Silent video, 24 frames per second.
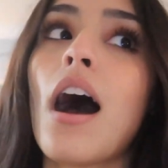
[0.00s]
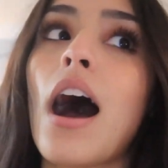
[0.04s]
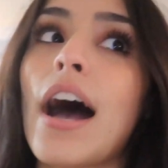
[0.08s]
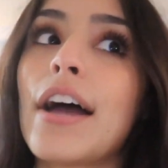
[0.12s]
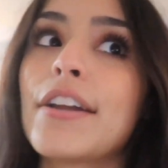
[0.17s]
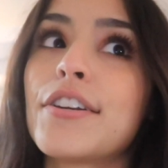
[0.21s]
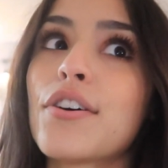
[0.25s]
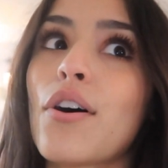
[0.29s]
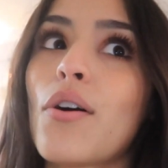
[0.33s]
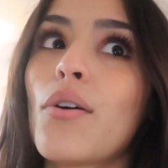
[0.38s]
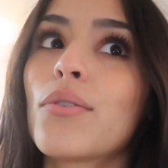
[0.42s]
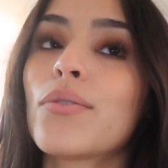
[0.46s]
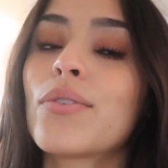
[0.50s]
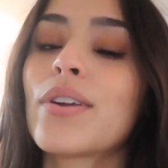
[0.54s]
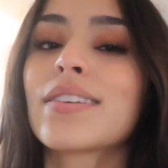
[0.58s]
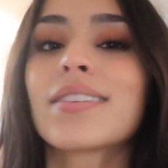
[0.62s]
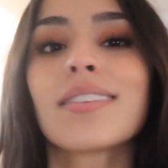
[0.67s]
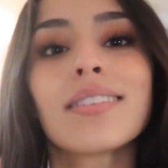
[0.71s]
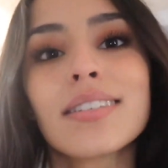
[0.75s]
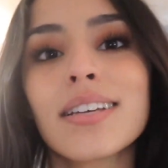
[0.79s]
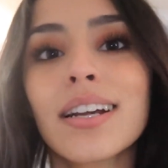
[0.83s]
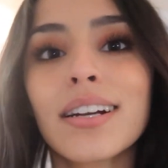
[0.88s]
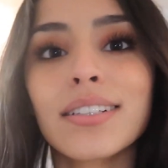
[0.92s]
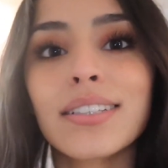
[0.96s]
I don't
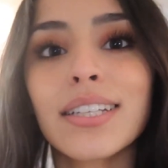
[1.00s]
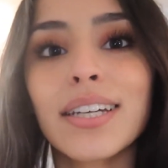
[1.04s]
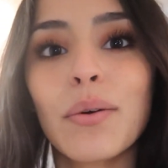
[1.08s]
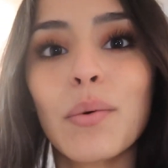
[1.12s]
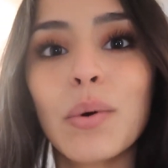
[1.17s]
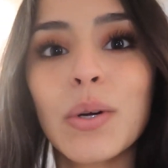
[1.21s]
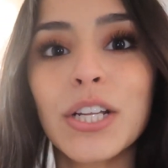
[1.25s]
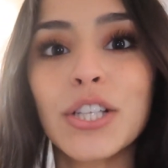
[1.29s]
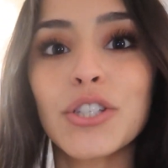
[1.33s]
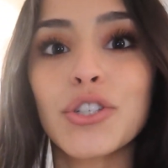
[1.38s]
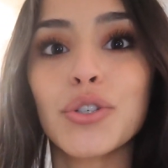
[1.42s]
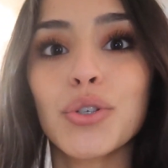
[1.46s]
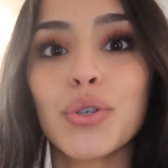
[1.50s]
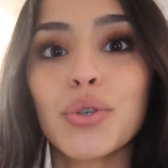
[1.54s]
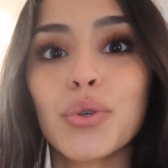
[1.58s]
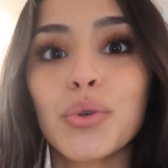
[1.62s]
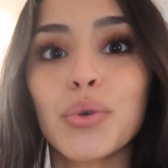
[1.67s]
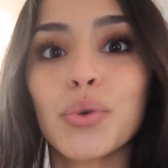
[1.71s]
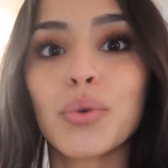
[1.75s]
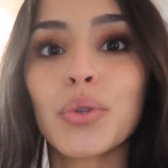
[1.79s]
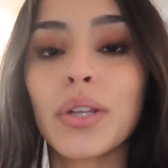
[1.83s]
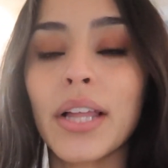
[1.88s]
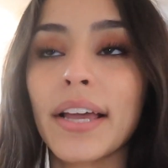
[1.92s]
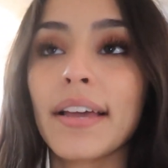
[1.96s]
necessarily want to
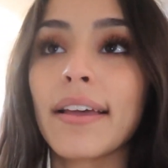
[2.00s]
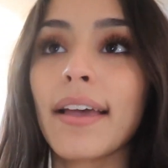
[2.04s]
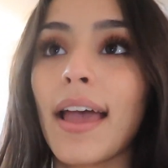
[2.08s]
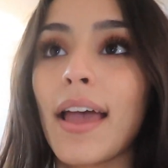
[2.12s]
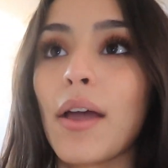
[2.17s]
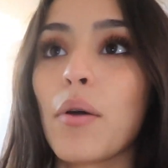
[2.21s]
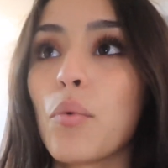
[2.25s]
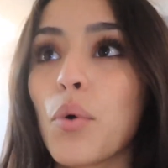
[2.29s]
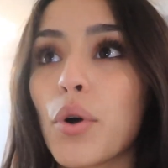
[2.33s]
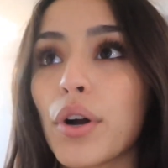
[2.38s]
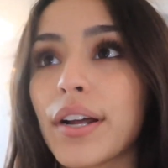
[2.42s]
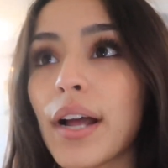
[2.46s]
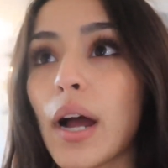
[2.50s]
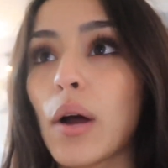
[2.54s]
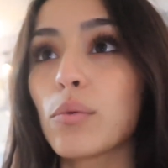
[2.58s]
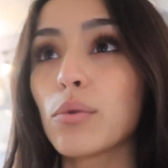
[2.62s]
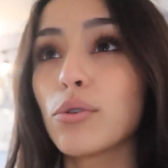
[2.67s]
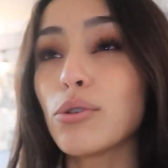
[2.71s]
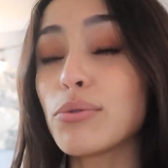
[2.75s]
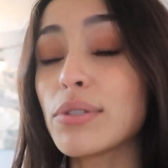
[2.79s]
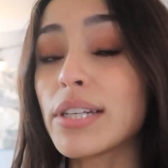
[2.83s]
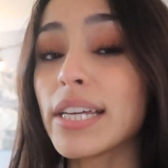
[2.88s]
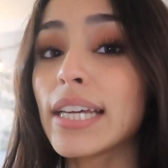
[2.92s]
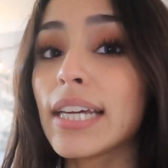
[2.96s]
do like a workout
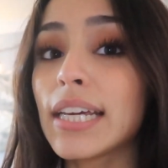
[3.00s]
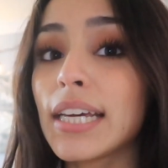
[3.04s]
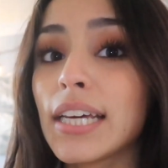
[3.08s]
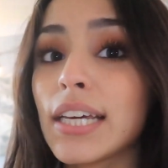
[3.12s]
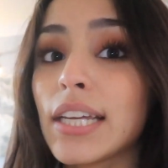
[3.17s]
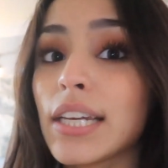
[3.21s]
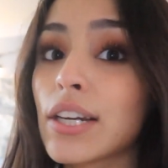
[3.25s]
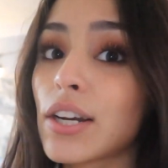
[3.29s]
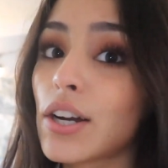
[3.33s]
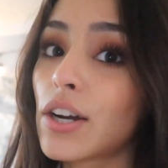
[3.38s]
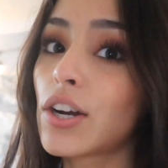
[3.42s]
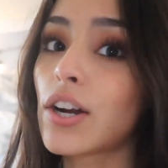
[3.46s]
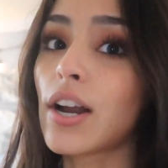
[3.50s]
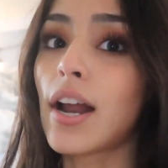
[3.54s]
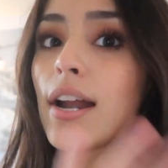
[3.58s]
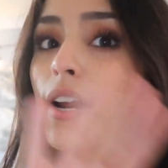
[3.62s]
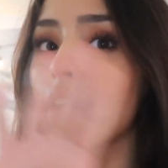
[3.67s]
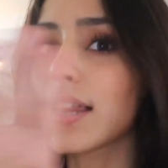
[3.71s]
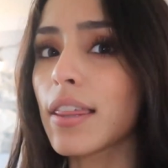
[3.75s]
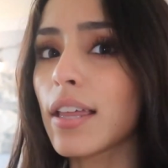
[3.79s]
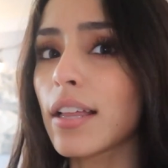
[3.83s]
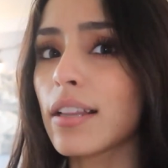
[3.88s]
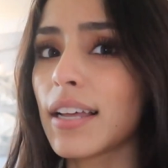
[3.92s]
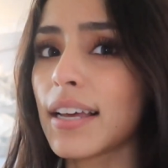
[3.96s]
routine or
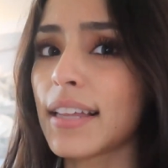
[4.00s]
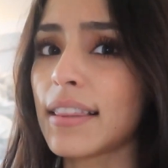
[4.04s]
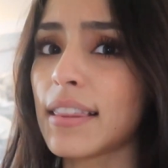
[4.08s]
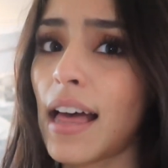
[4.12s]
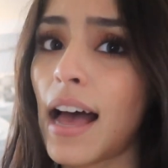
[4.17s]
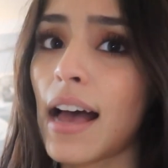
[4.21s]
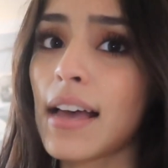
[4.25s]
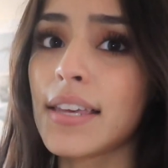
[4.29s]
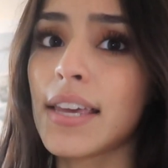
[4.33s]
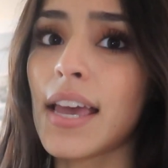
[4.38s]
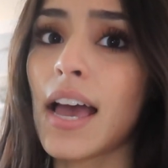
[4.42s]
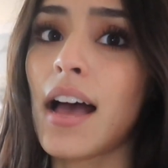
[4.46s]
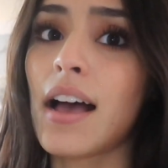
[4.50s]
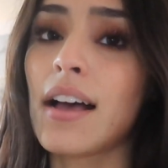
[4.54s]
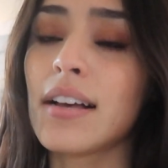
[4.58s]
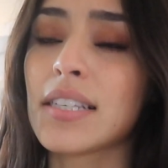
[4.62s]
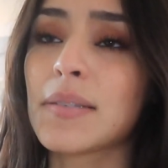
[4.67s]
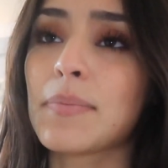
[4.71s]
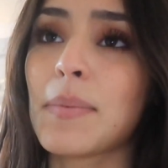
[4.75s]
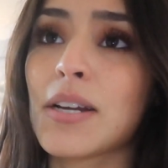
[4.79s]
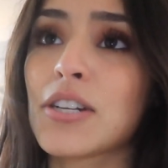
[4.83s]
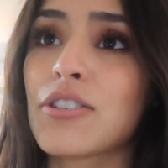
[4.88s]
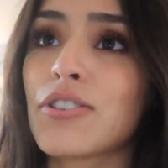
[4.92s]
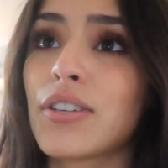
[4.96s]
anything like that yet,
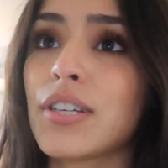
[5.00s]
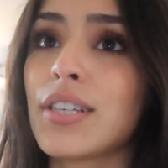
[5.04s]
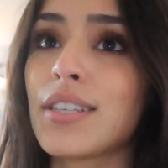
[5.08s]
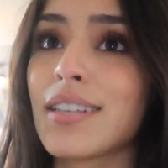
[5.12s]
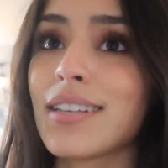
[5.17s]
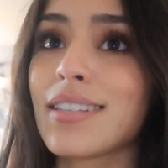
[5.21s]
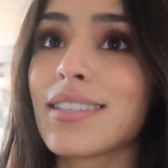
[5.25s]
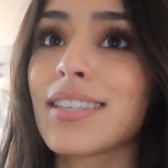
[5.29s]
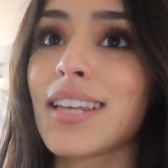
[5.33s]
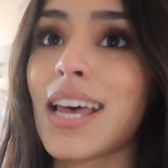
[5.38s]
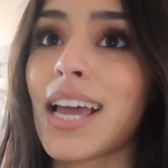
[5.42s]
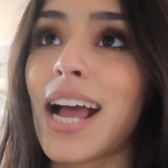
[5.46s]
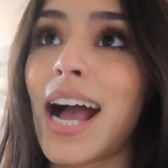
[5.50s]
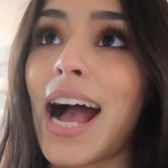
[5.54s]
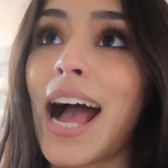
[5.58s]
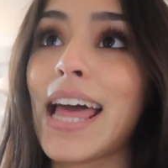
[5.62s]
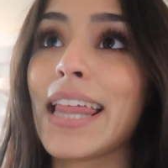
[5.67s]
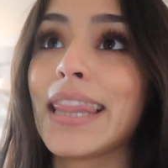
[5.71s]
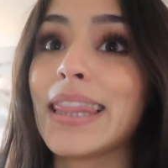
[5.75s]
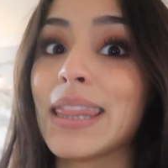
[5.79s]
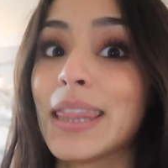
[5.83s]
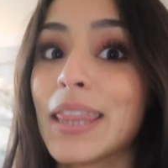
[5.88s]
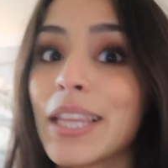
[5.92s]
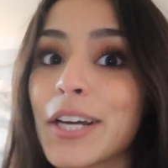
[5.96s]
especially since like
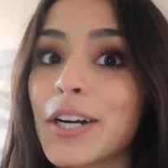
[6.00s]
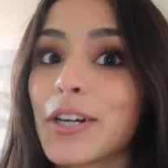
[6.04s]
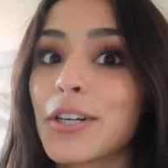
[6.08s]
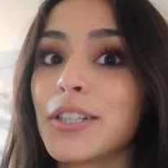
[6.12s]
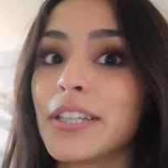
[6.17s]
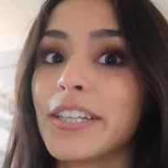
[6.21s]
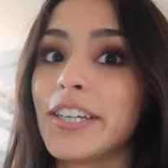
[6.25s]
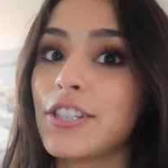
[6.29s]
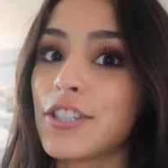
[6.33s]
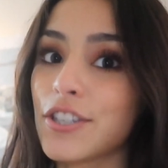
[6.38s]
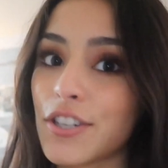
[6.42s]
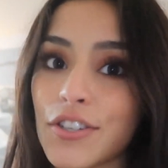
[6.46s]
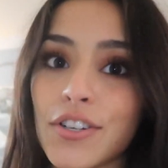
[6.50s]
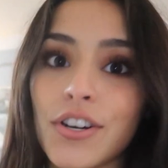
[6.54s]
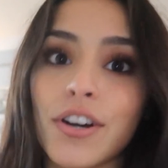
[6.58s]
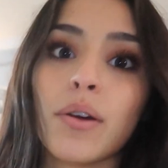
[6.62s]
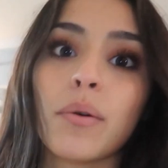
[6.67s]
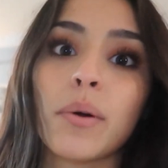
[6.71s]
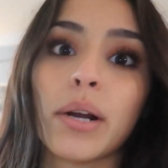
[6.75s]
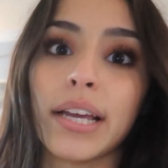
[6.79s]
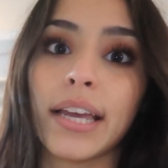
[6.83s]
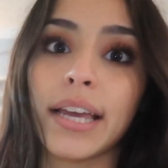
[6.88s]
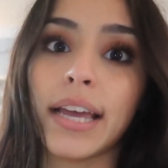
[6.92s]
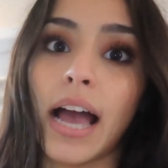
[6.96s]
I literally just started
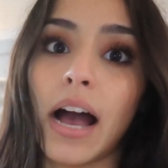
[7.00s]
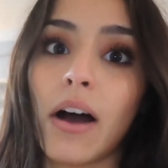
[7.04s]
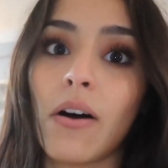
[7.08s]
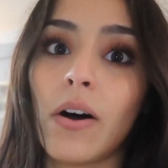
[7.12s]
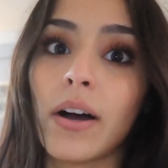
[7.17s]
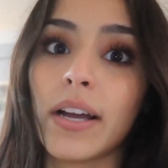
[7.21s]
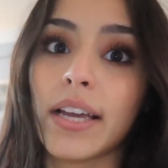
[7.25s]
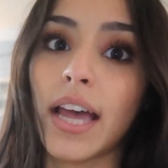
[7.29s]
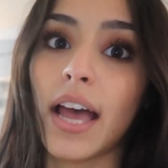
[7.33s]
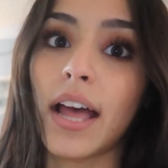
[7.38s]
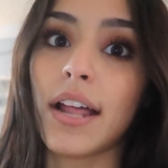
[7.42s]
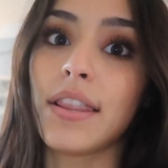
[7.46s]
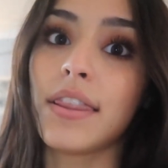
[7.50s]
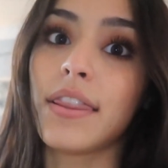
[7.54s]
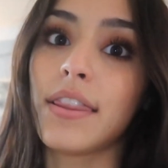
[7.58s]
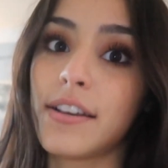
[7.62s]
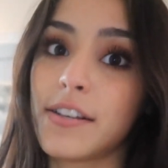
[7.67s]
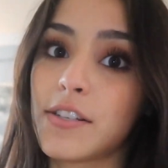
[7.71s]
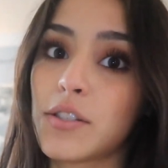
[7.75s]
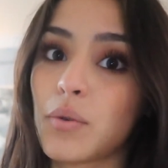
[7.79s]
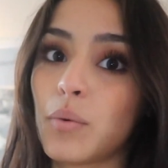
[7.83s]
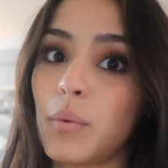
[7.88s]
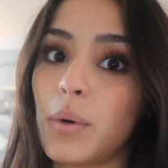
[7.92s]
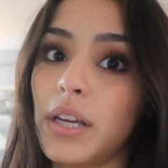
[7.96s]
working out again
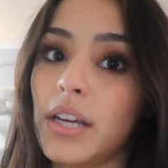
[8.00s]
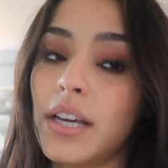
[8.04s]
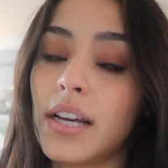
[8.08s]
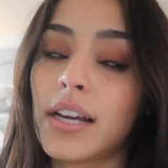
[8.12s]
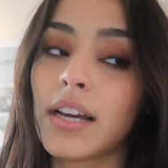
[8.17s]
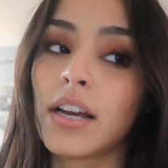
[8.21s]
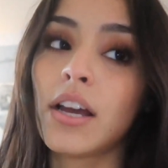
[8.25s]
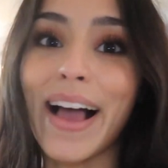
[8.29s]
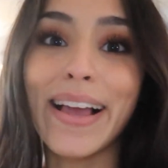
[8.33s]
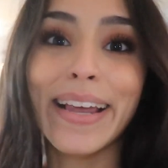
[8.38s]
this week.